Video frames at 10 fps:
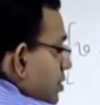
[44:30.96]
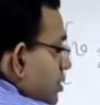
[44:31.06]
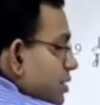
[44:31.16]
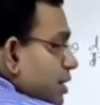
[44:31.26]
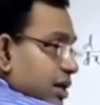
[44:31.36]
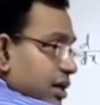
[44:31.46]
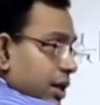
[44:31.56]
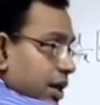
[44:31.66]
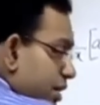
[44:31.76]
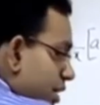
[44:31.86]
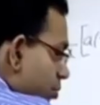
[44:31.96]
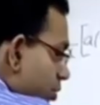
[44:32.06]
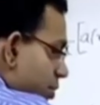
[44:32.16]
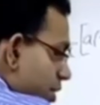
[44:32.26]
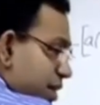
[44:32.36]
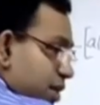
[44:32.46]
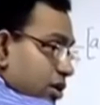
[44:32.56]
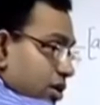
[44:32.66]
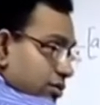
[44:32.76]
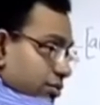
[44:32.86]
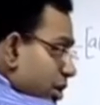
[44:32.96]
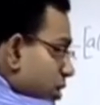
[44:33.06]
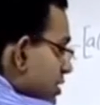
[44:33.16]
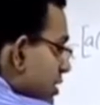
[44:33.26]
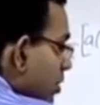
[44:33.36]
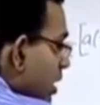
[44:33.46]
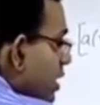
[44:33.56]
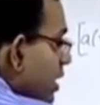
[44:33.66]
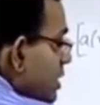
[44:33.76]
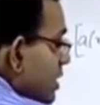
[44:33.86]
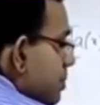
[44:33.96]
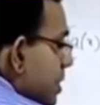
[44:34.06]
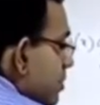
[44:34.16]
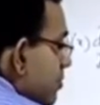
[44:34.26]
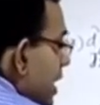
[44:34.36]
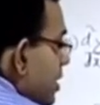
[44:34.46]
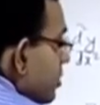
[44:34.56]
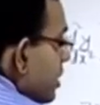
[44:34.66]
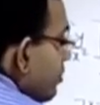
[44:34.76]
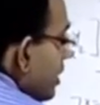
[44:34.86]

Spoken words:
the remaining term will be 0 because dy dx is specified, so dv